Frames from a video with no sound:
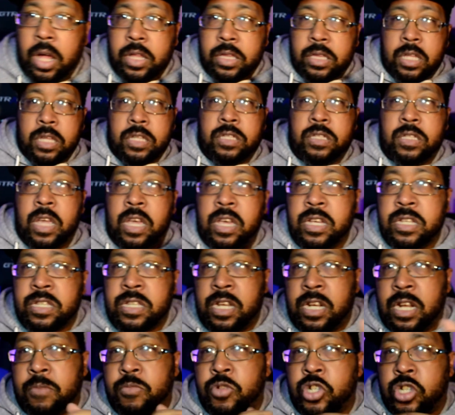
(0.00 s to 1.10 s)
the things
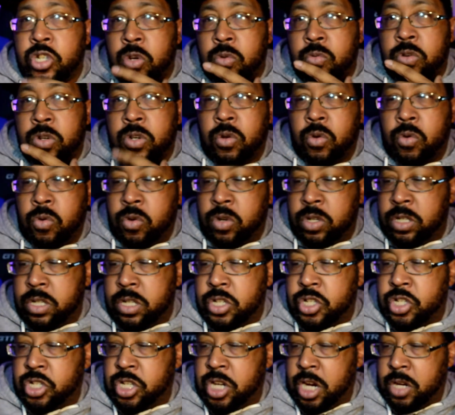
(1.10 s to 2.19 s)
that I'm showing on this
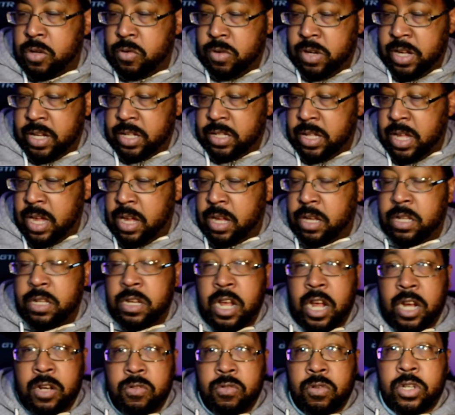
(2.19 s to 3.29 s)
channel like that
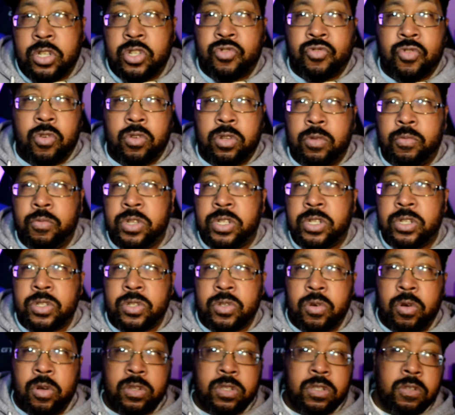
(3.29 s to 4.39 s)
nano controller which is
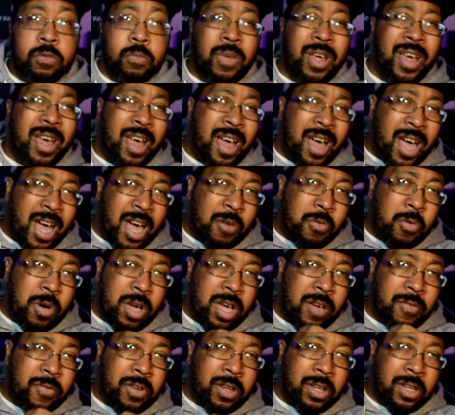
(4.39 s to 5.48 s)
awesome I will
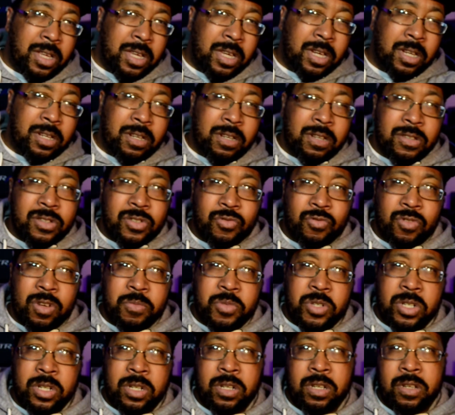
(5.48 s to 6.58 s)
have a link in the
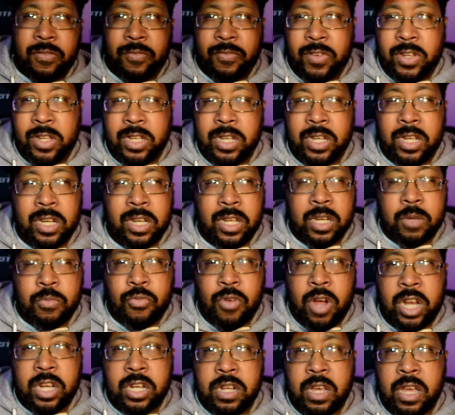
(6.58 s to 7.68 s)
description an affiliate link
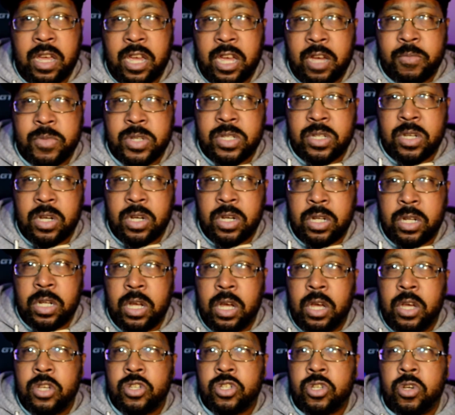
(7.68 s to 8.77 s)
probably to Amazon
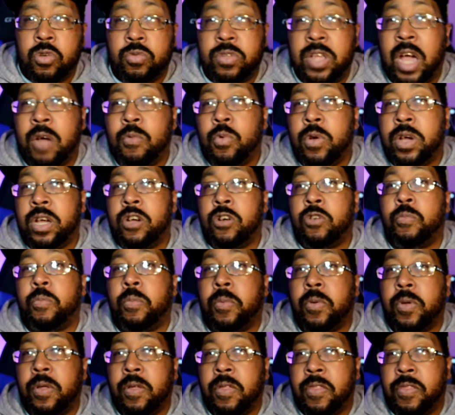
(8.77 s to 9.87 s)
so that will help
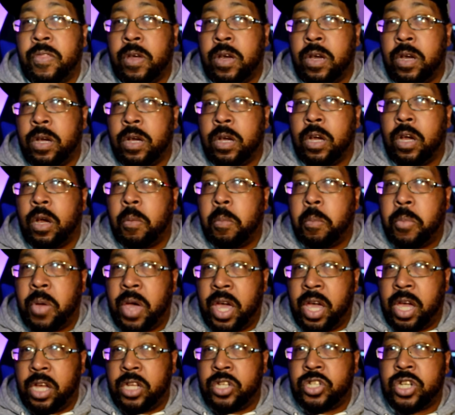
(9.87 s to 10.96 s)
the
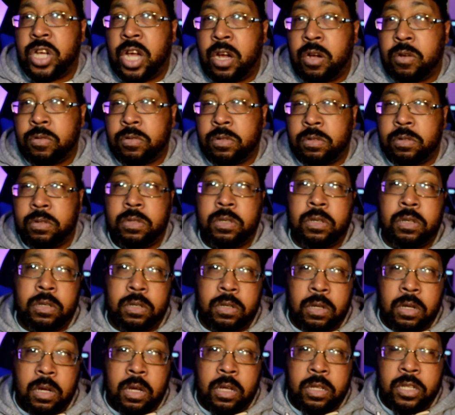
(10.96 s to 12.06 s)
page out the
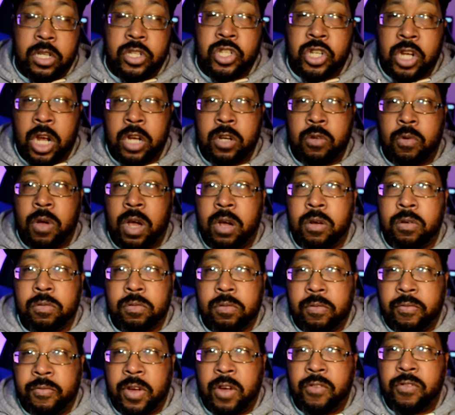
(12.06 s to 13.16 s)
the channel out
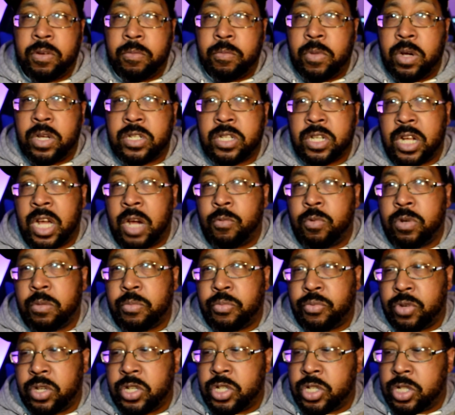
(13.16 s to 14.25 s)
very much and I would
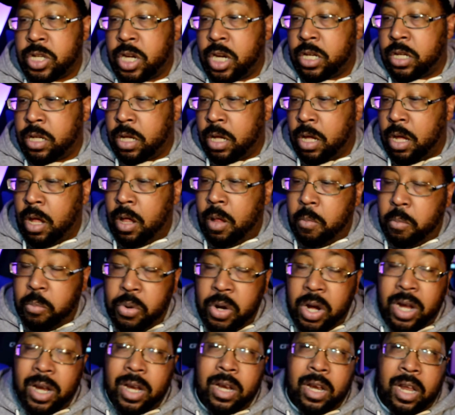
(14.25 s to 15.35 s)
appreciate it
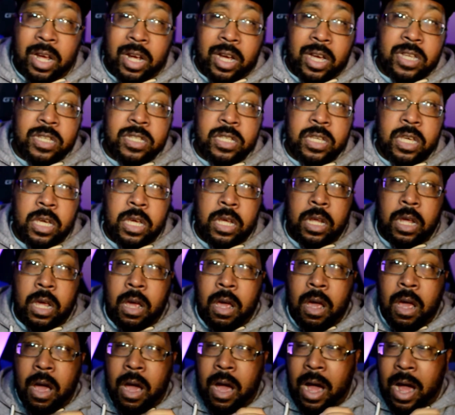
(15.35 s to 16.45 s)
but like I said
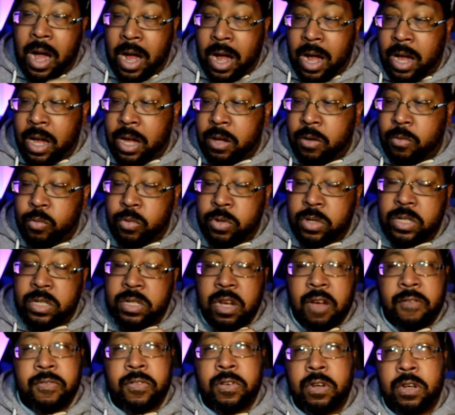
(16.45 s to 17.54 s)
I would
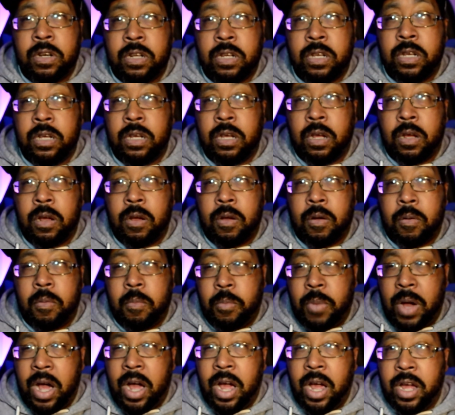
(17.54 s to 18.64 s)
definitely
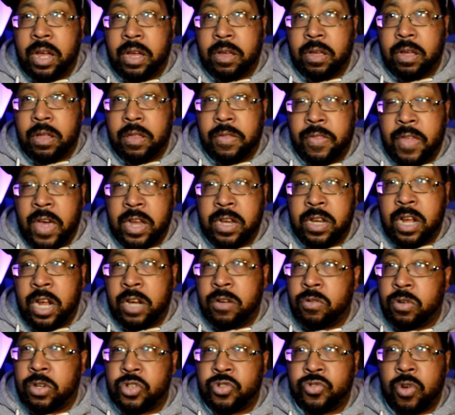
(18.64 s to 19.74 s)
buy that
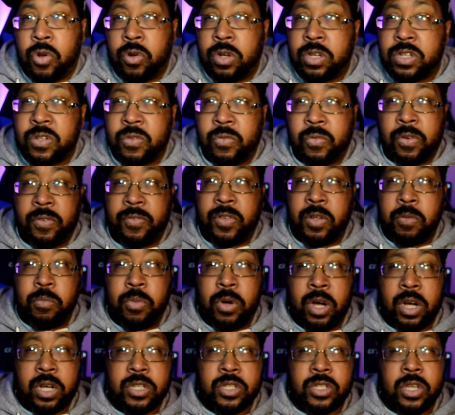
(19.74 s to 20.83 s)
nano controller it's 50
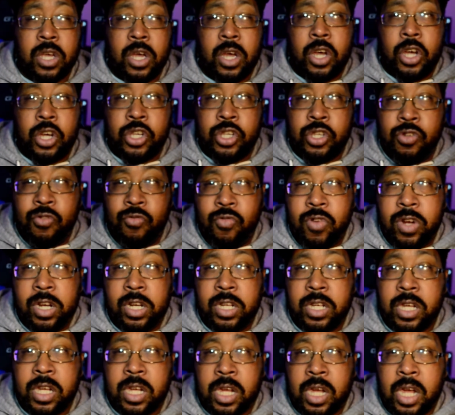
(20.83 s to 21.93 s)
bucks you
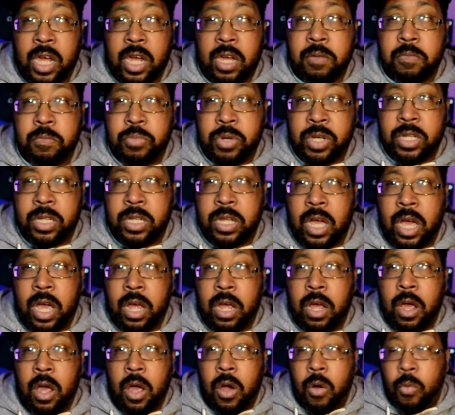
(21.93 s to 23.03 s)
really can't beat that.
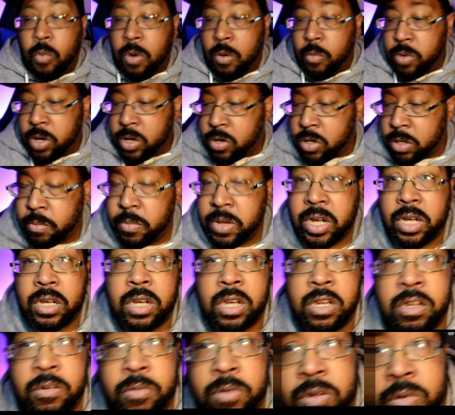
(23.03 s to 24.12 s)
What we're going to make a color,